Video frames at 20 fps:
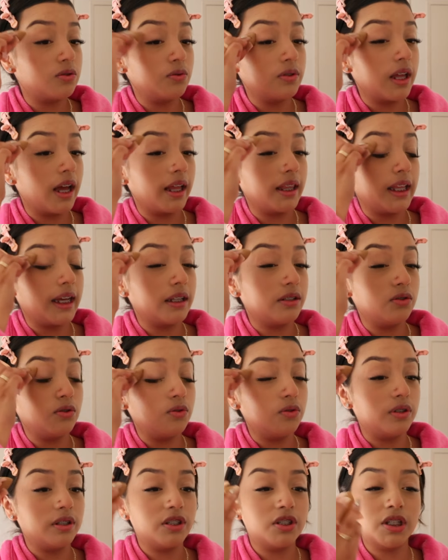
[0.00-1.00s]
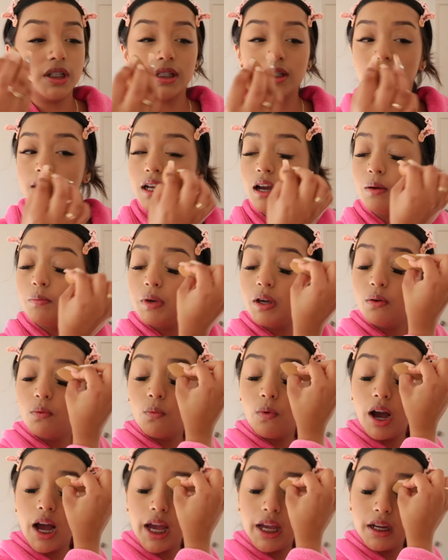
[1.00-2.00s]
do that. Like, dude, just tell me
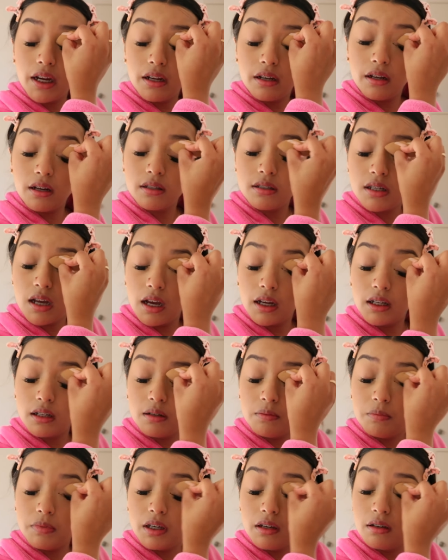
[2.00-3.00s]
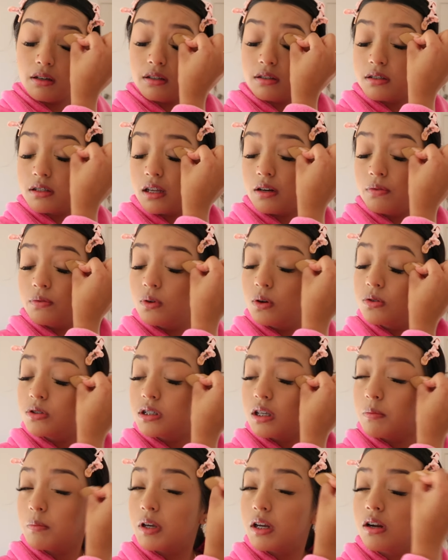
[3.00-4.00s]
why you're not talking to me instead of
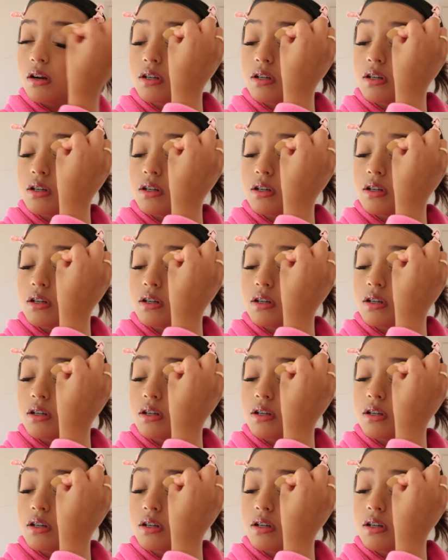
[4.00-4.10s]
ghosting me.